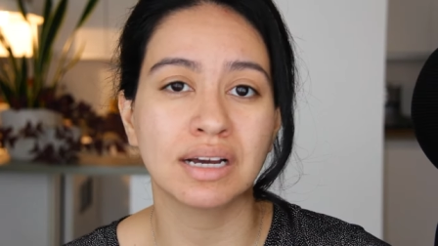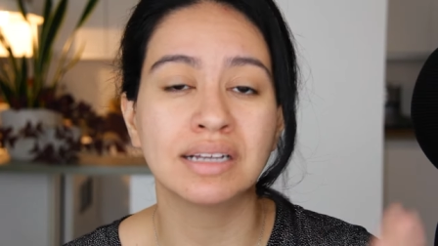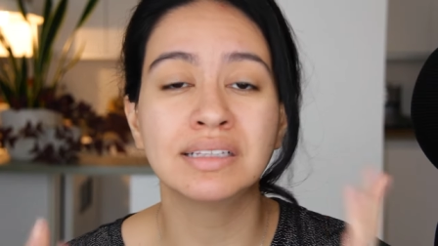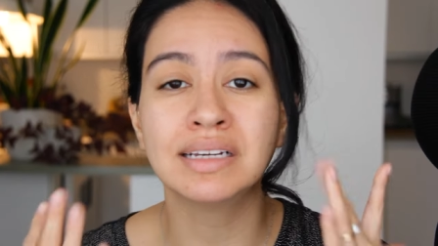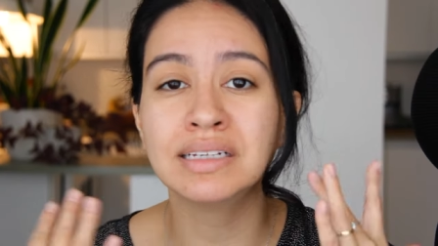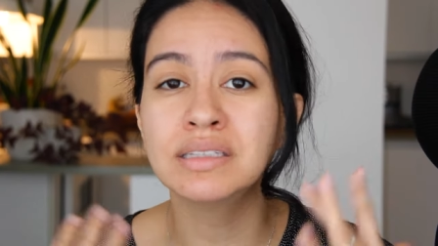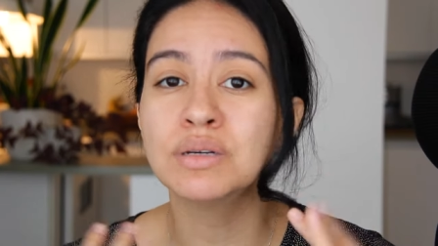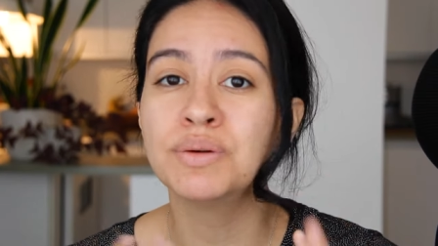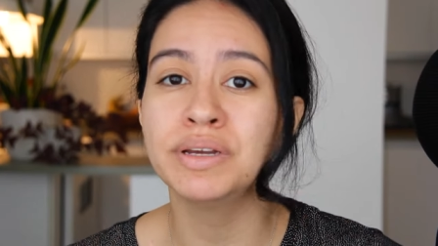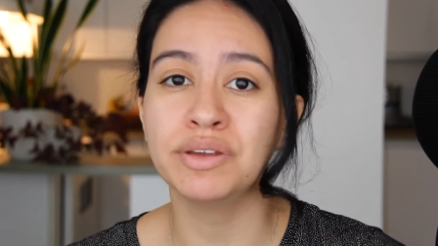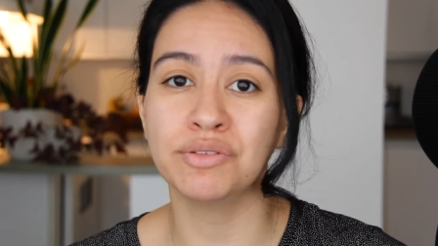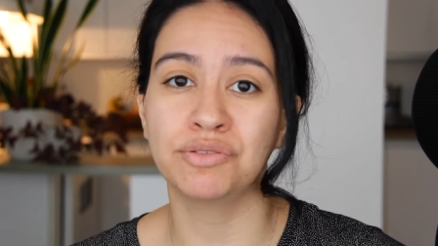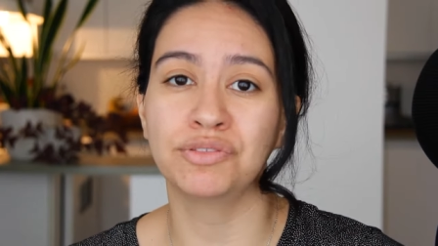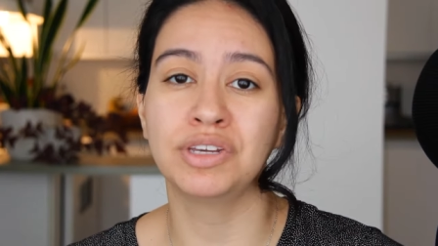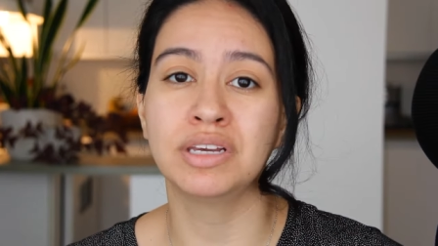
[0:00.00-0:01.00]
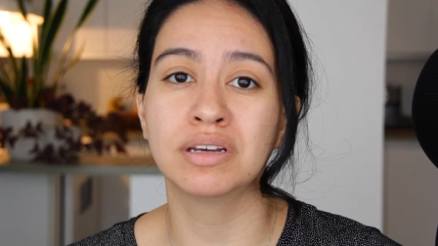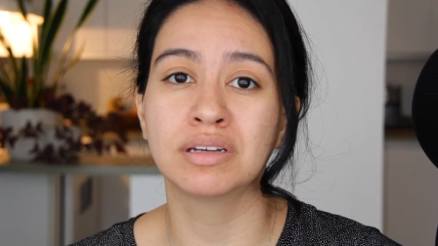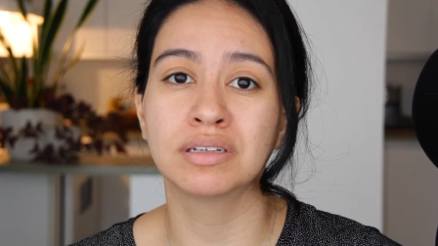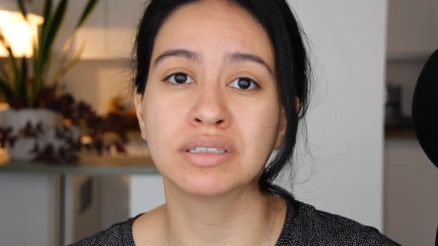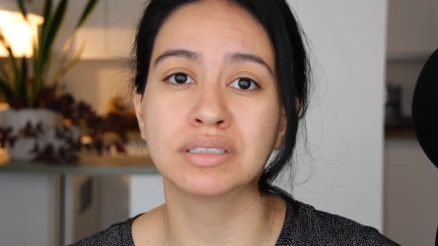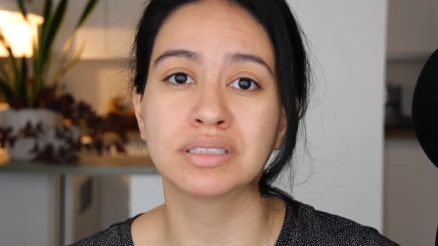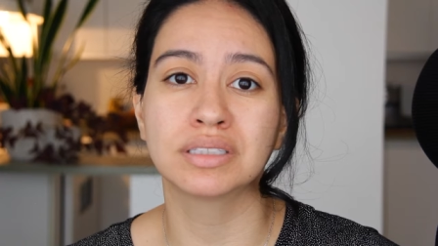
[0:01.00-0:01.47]
I like the way it
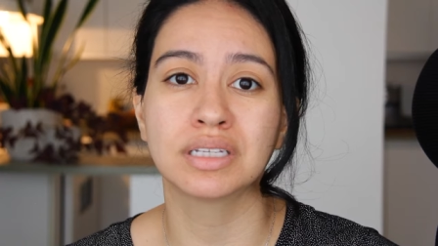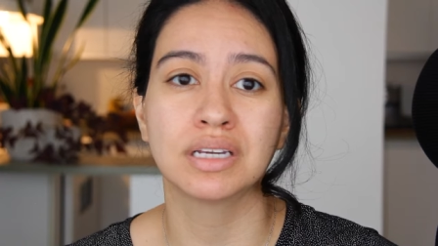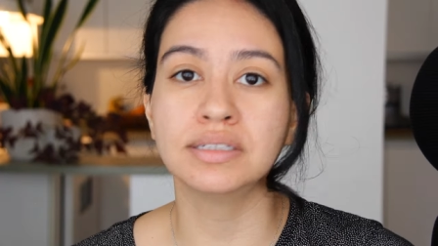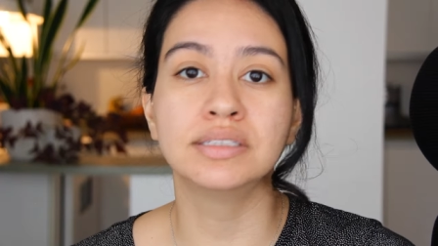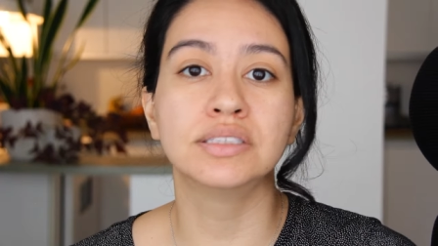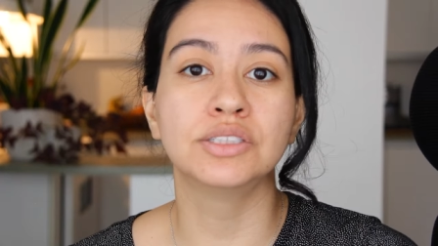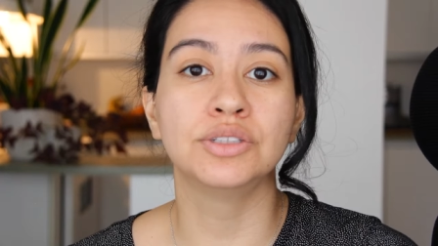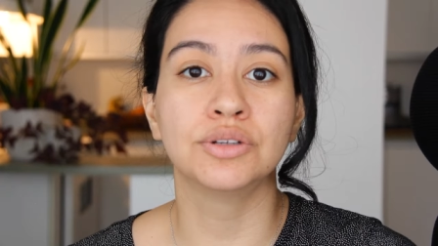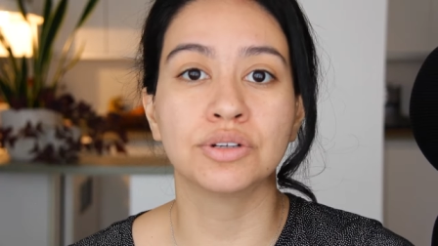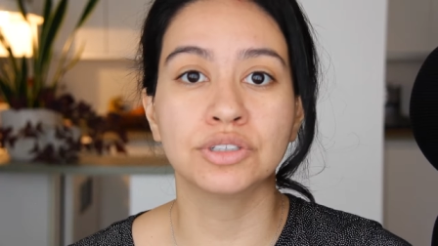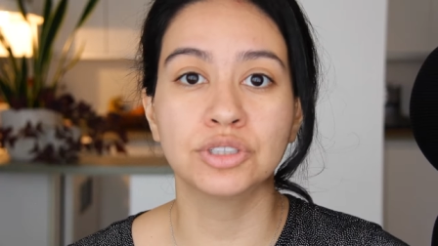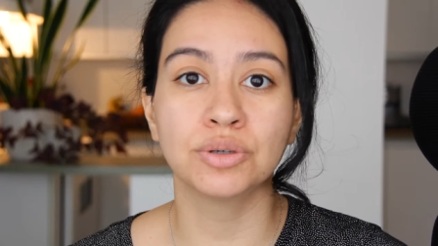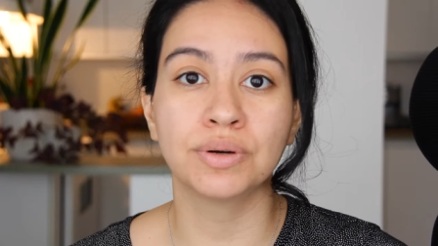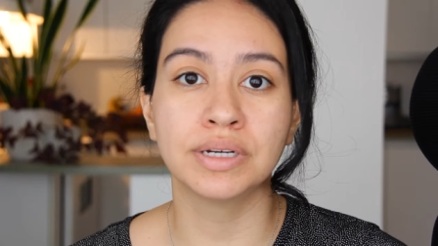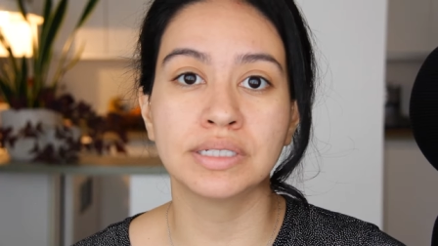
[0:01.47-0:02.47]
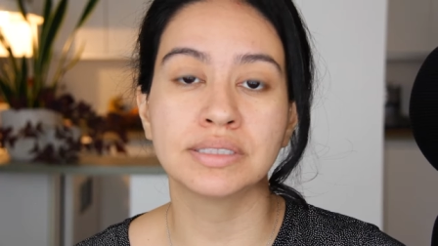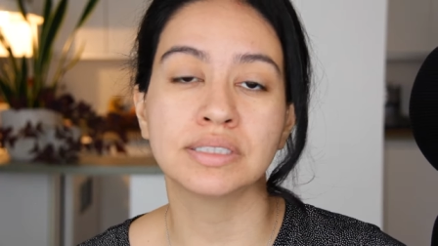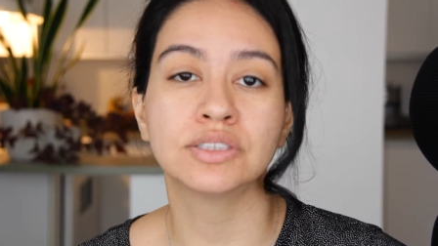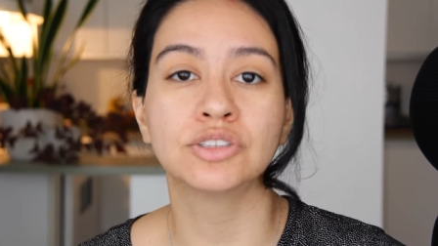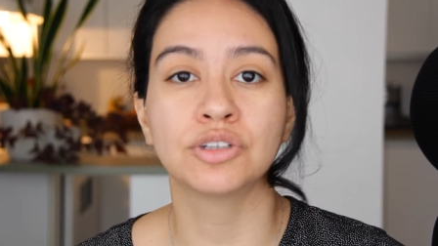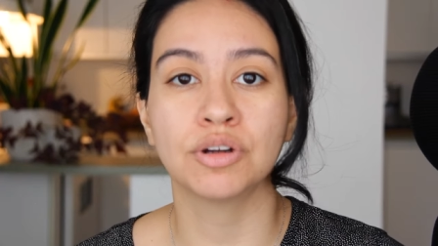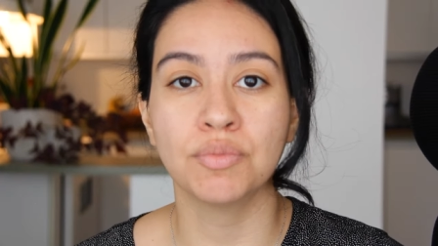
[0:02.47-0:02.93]
feels. It's your choice.
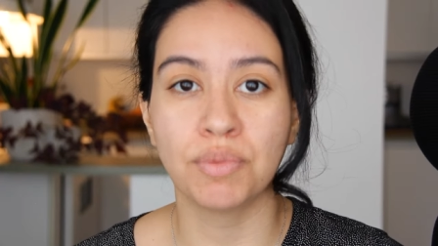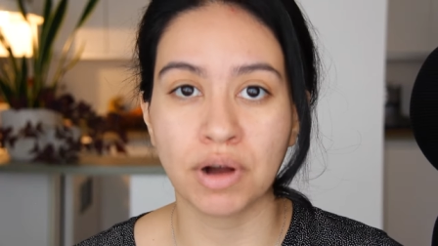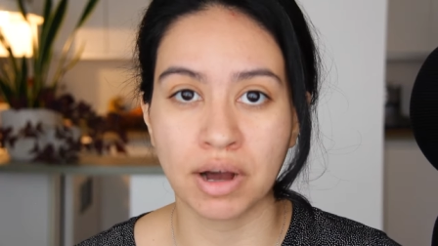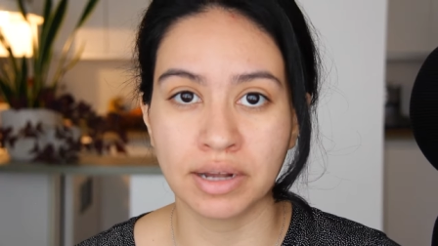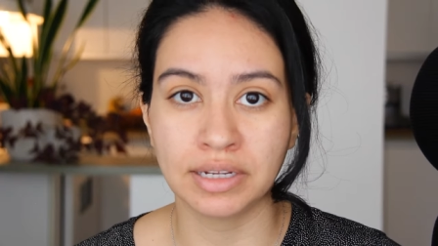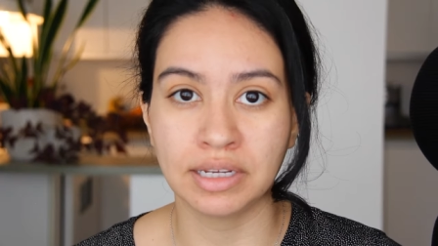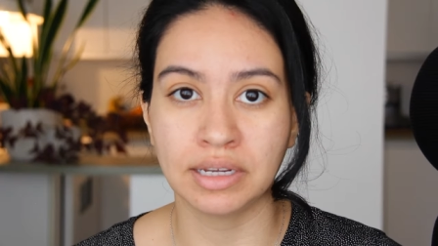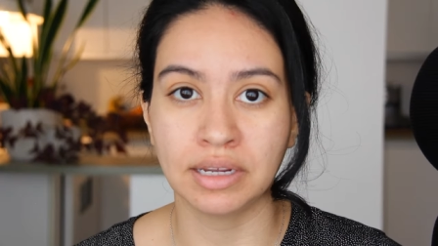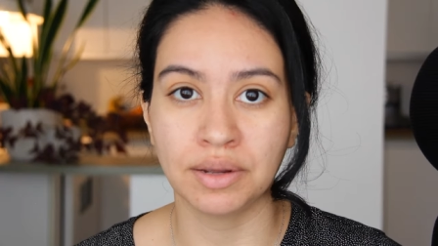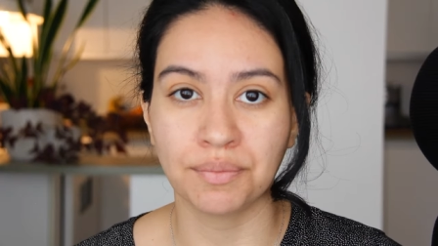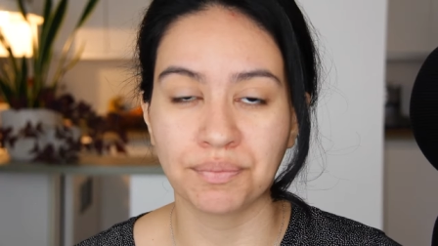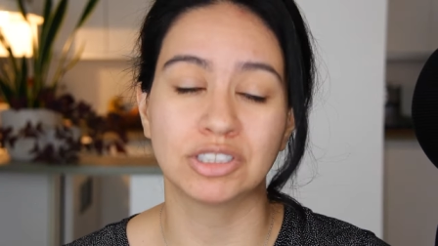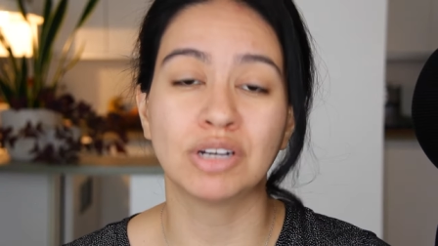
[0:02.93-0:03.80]
It's your body.